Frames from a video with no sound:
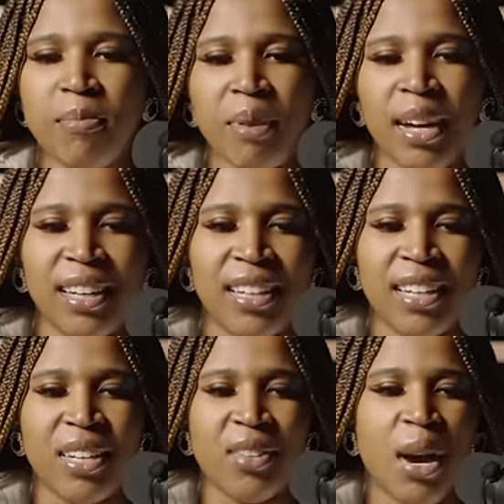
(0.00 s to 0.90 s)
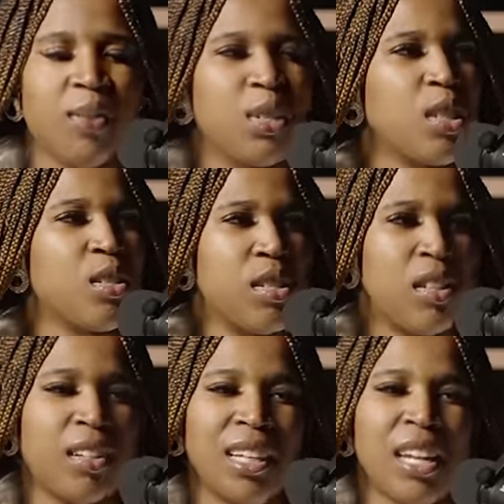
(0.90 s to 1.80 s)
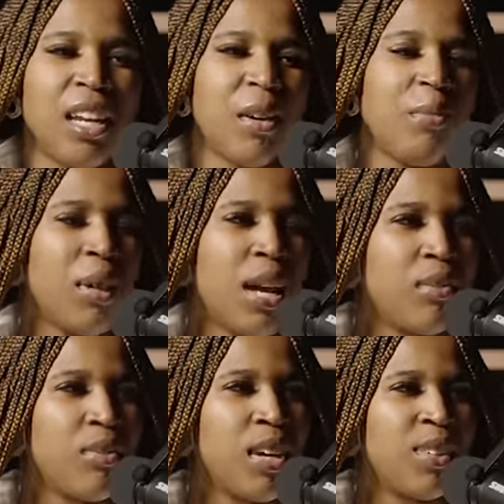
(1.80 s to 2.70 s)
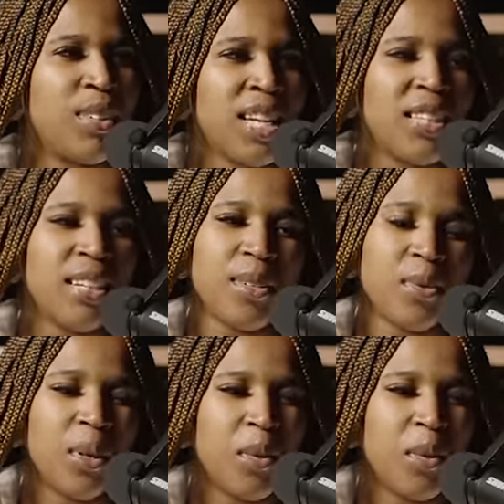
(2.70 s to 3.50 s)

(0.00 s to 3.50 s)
but you know I was just leading in blind faith, which I think is really